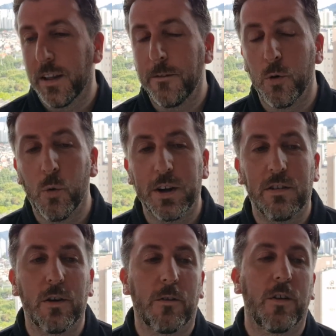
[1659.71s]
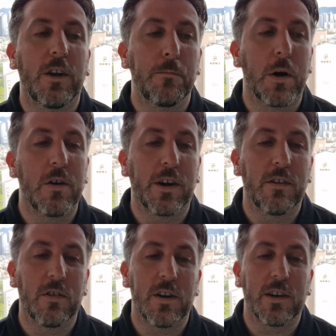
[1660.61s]
They've always looked for these bargain
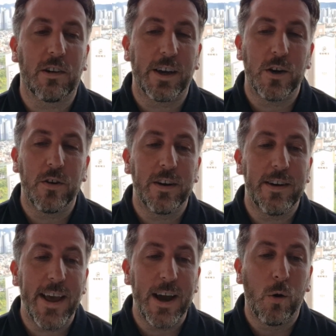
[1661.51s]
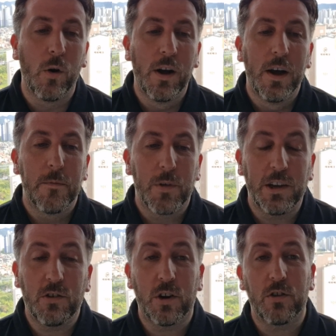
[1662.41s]
signings late on, and now
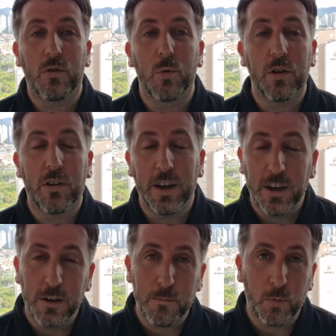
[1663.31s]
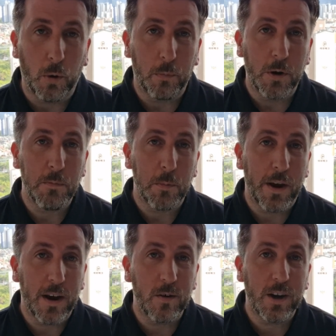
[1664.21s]
he's got a squad that he can properly
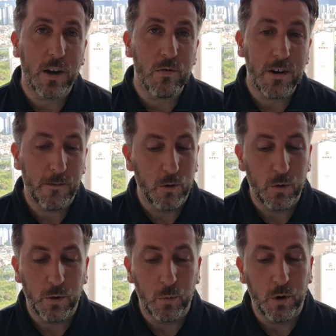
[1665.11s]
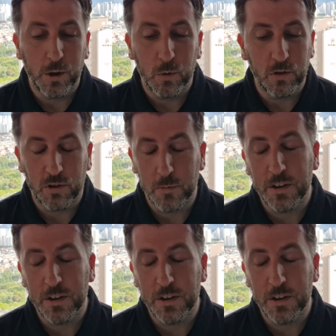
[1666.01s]
prepare and get ready for what he wants them.